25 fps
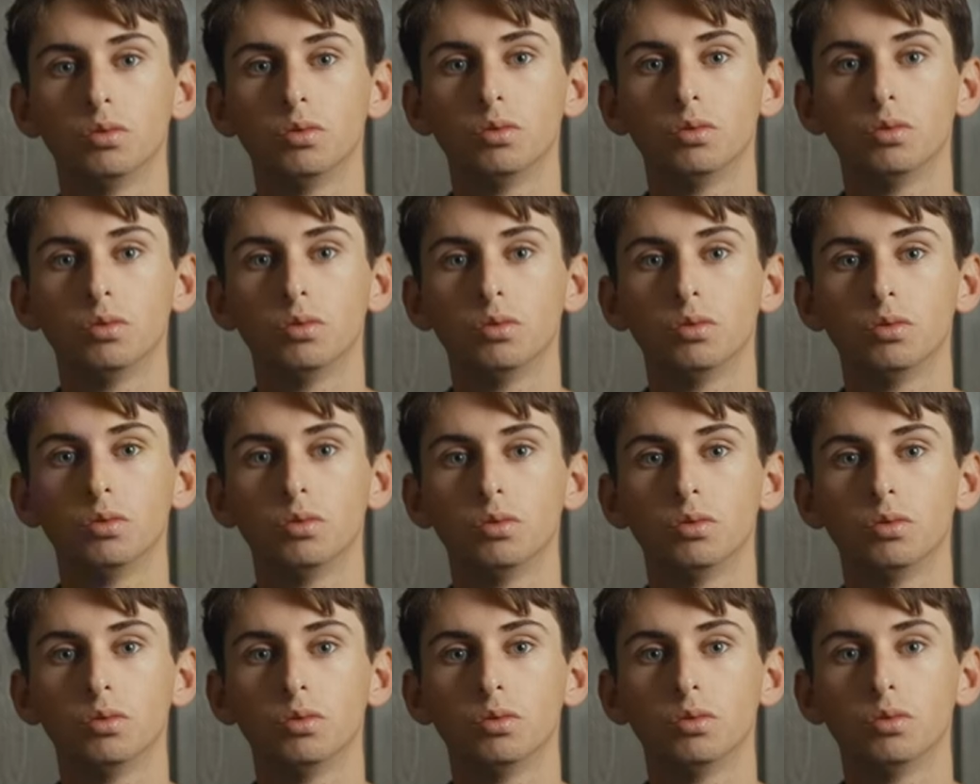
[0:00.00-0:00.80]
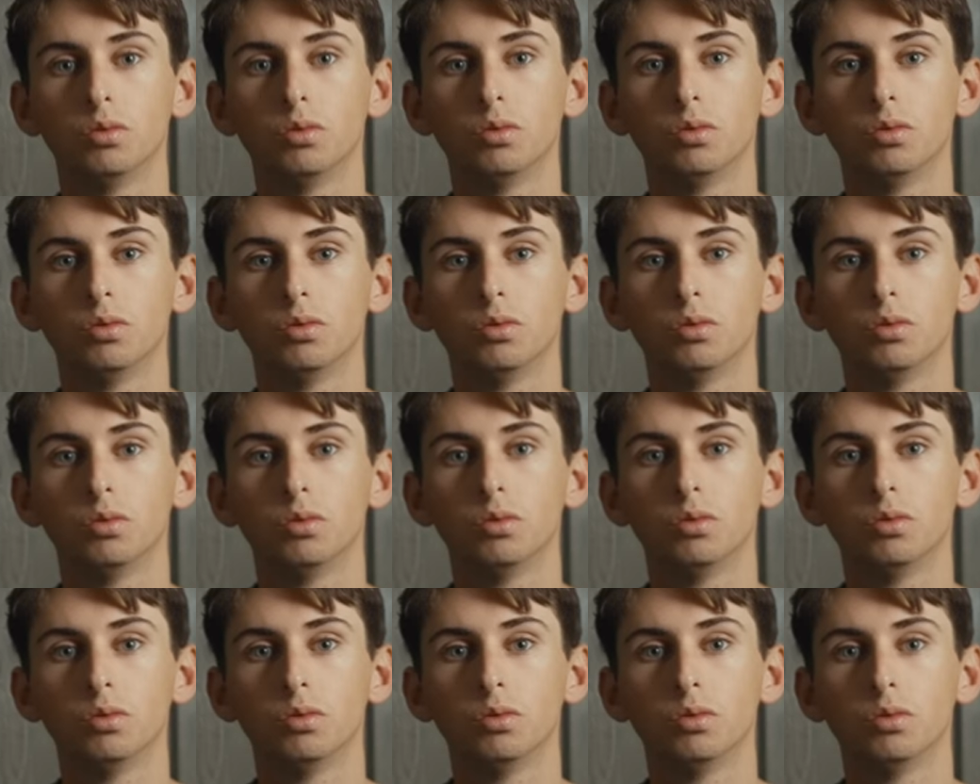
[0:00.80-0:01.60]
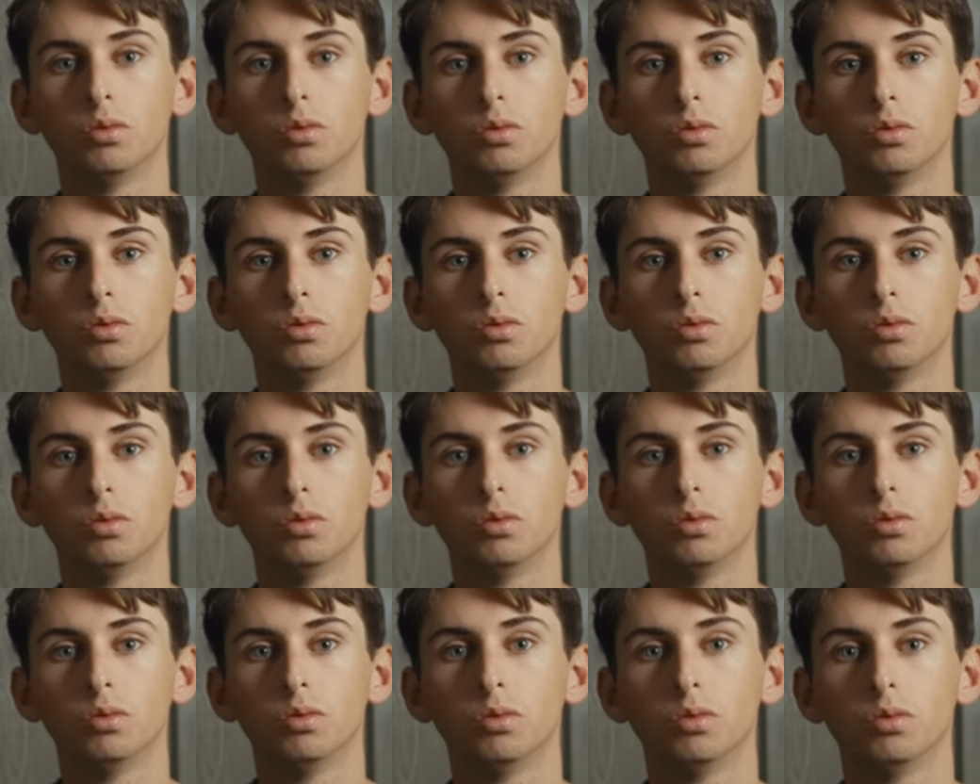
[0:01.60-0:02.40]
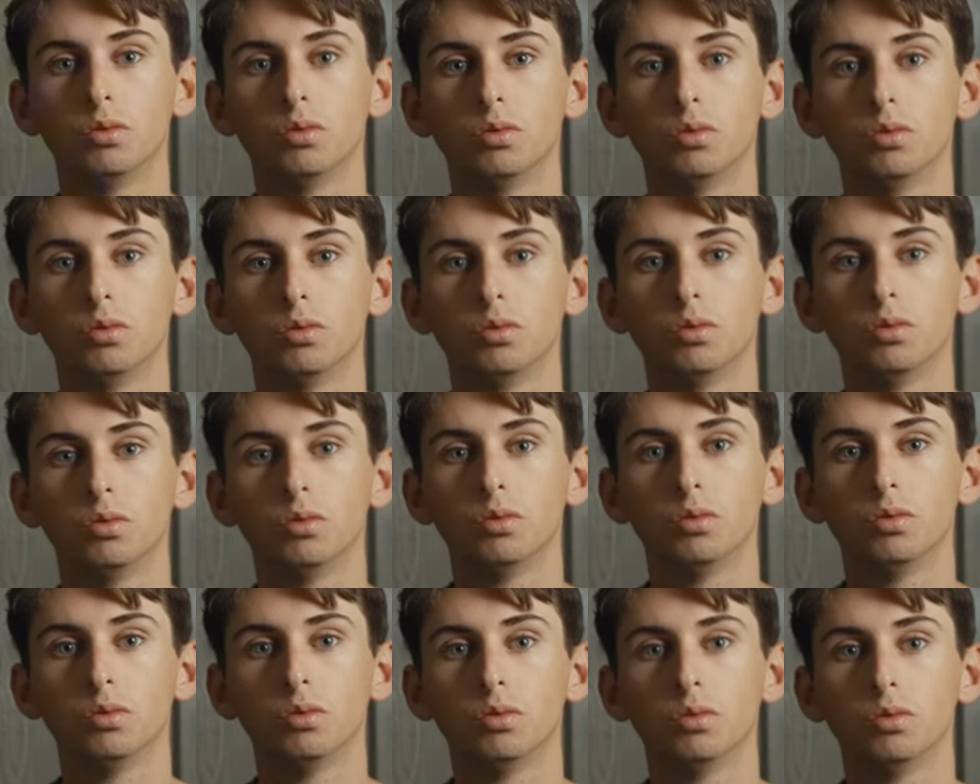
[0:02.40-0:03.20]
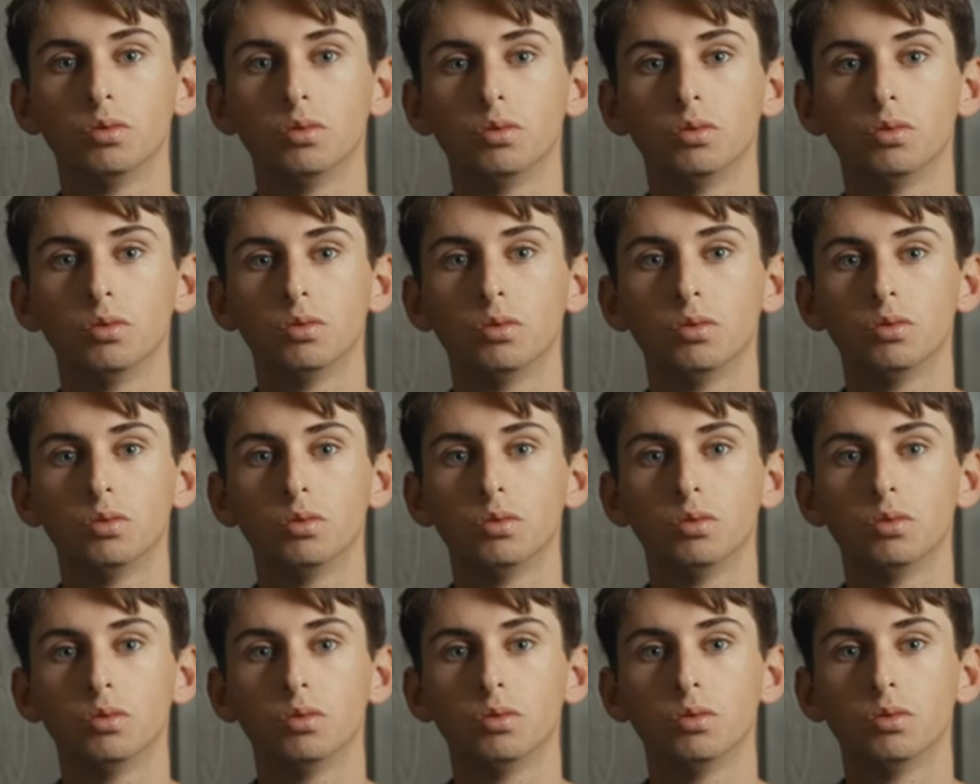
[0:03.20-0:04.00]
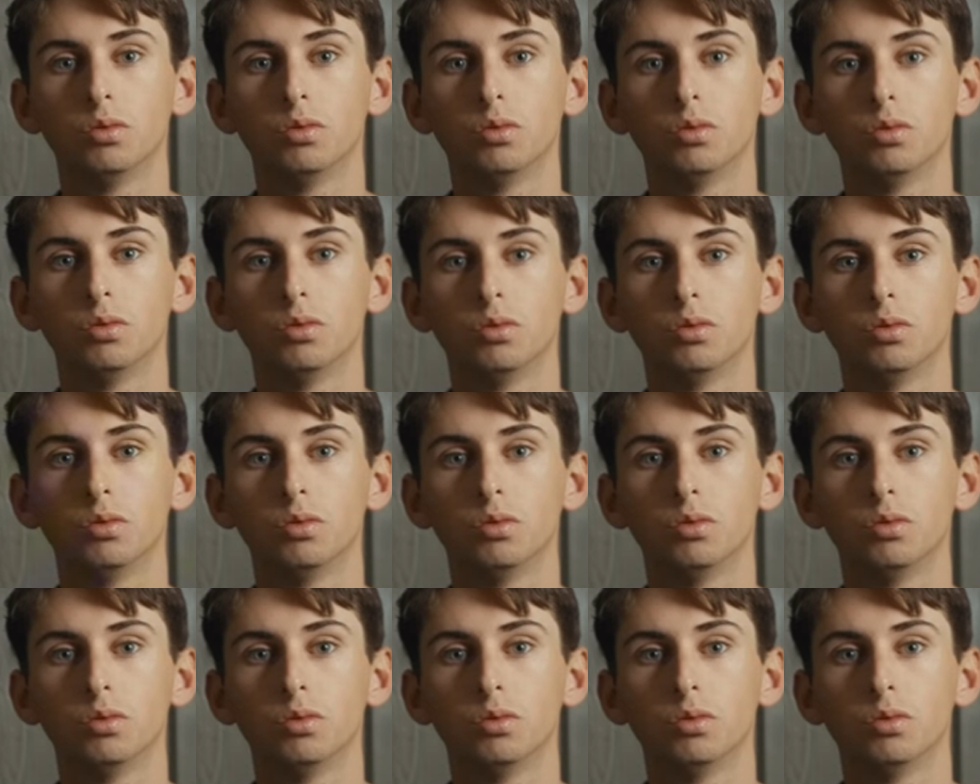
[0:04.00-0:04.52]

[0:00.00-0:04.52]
The person shown says nothing.